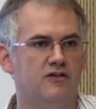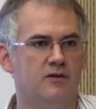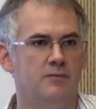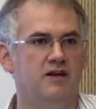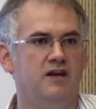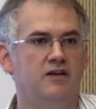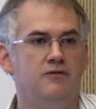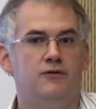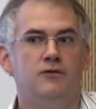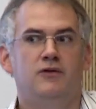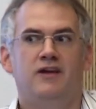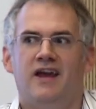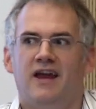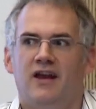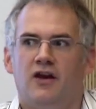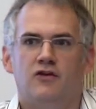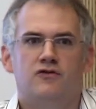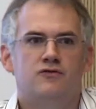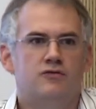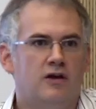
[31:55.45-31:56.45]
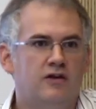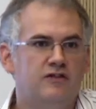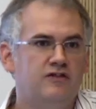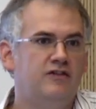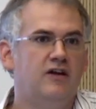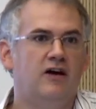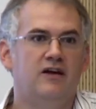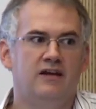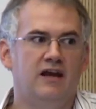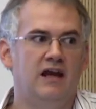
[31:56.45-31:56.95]
I mean, if you cannot trust
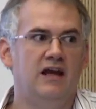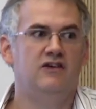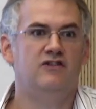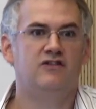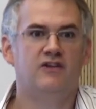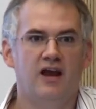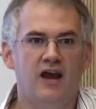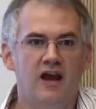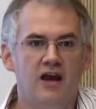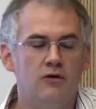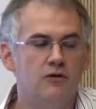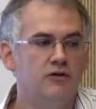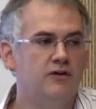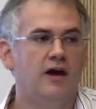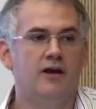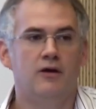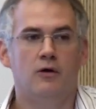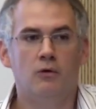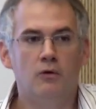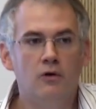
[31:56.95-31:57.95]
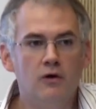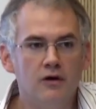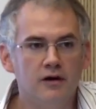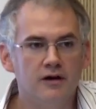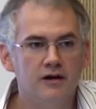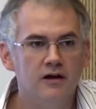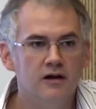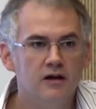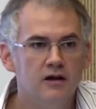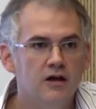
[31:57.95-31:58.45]
.hk or
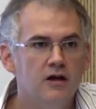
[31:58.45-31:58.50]
.org